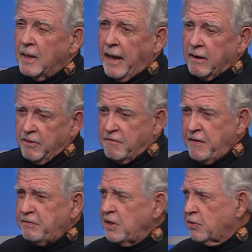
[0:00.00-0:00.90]
out of the
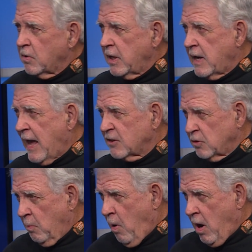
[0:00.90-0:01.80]
53
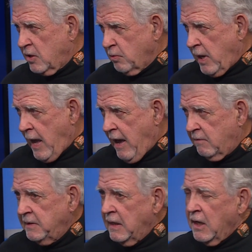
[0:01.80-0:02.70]
national parks we have,